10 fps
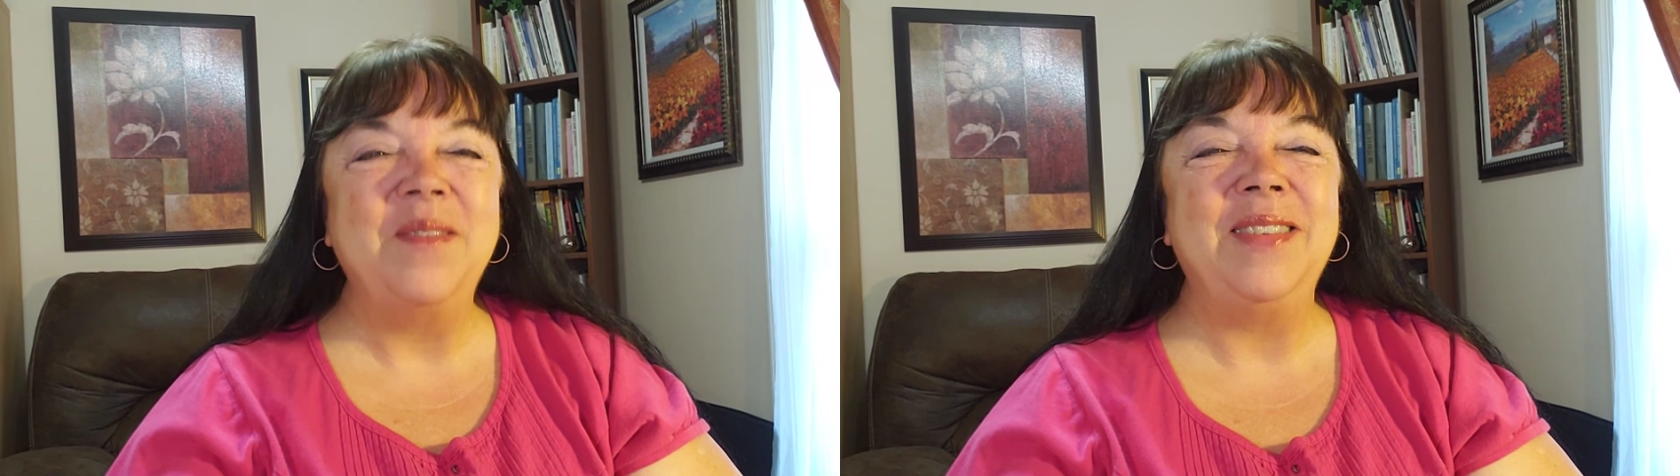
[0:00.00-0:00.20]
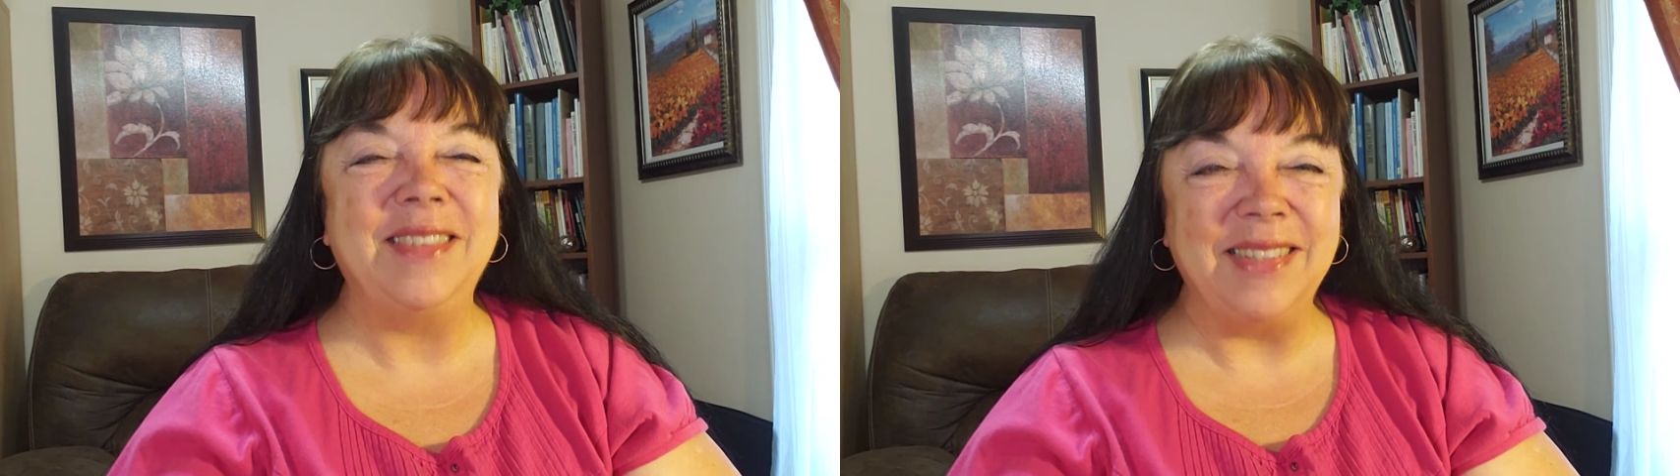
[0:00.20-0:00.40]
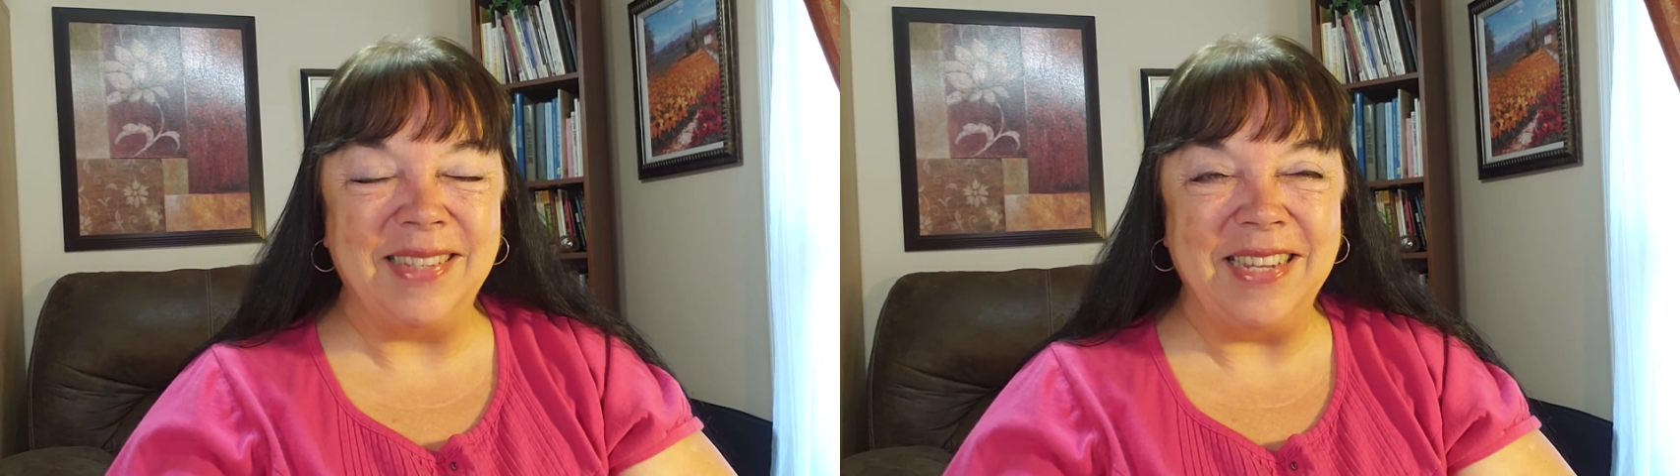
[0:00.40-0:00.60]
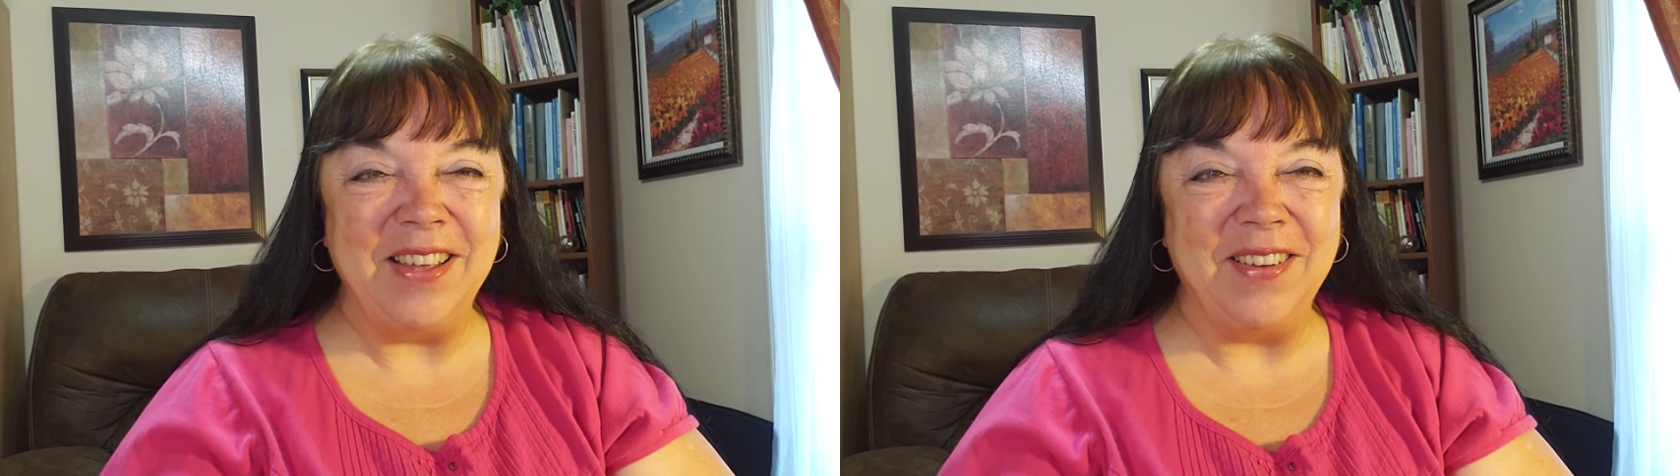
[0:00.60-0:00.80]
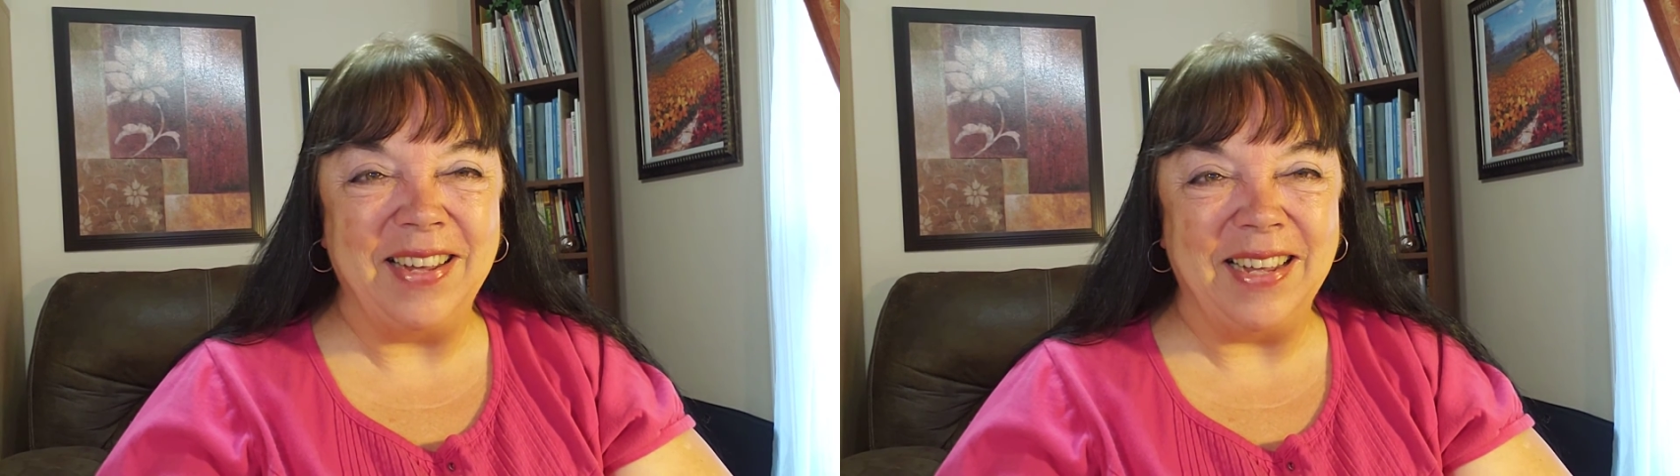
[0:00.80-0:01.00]
We'll see
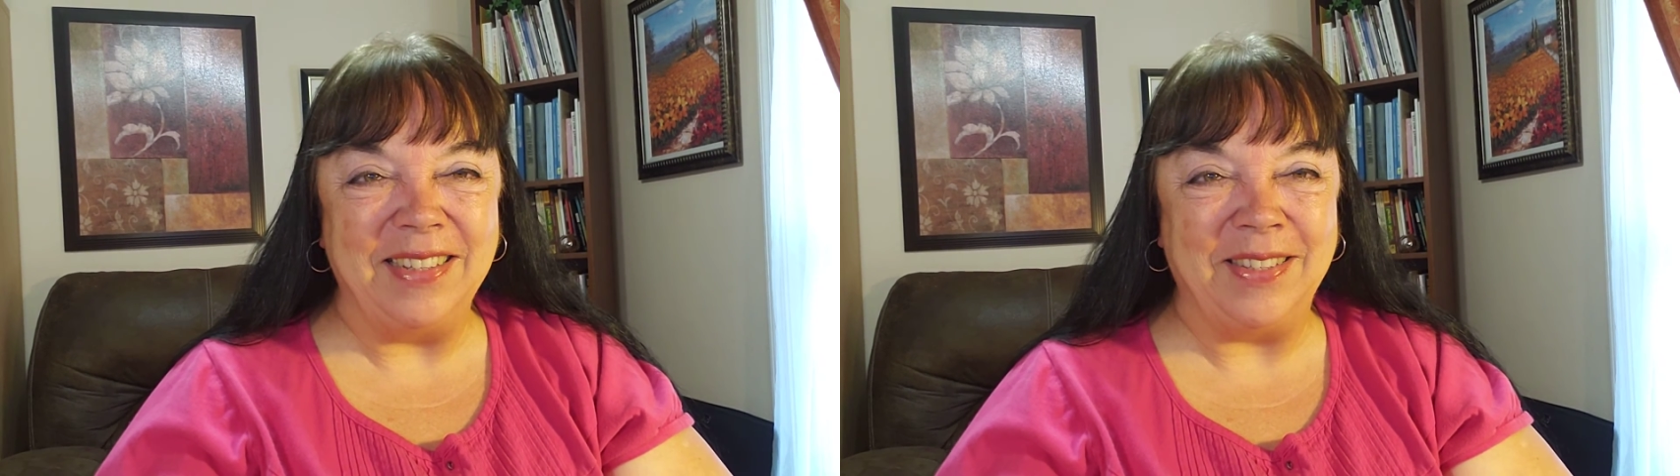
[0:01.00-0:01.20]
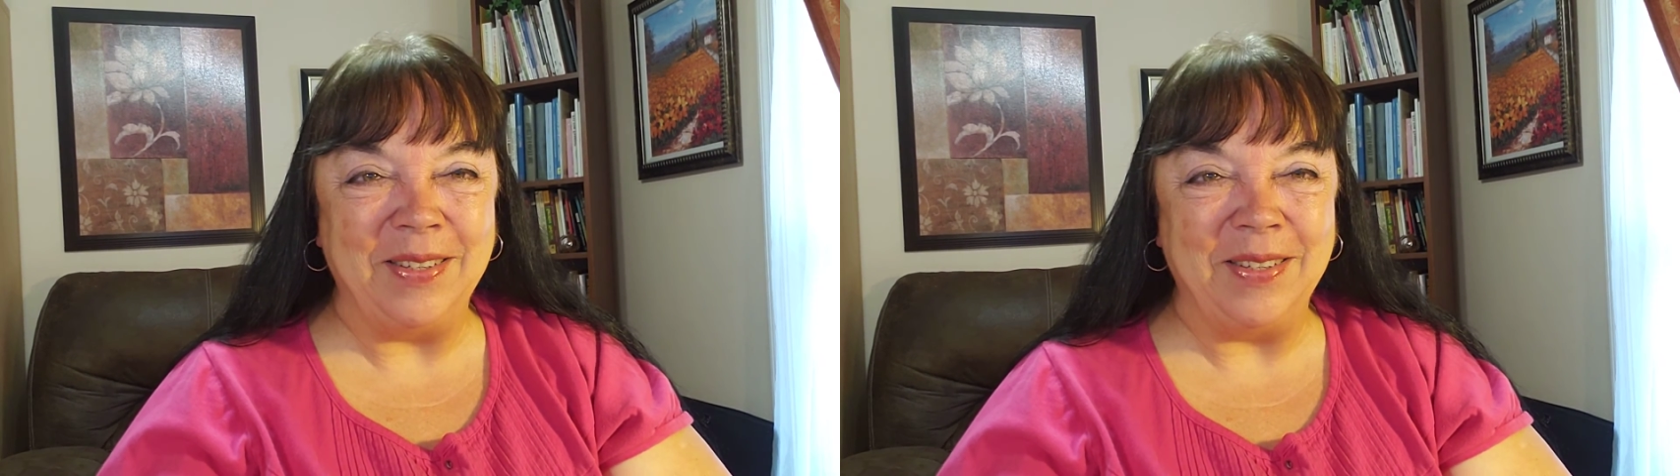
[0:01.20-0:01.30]
you again